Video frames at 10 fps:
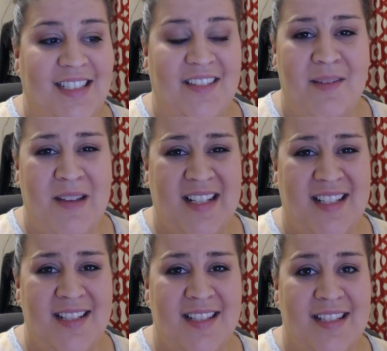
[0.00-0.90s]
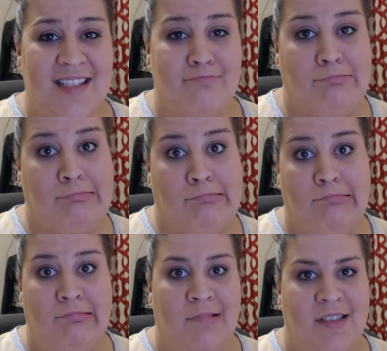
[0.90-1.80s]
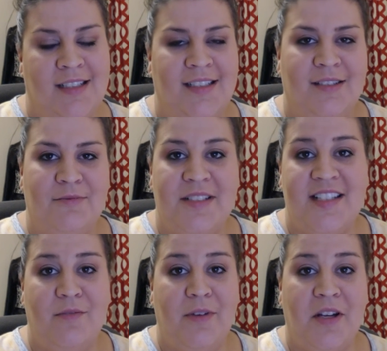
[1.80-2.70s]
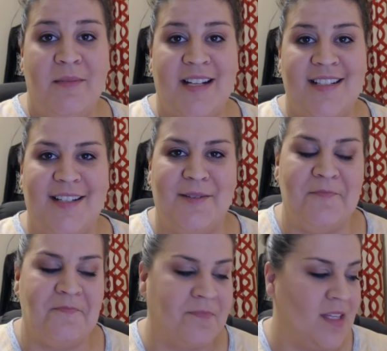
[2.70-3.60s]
if that makes sense. We'll see if we go to Mexico.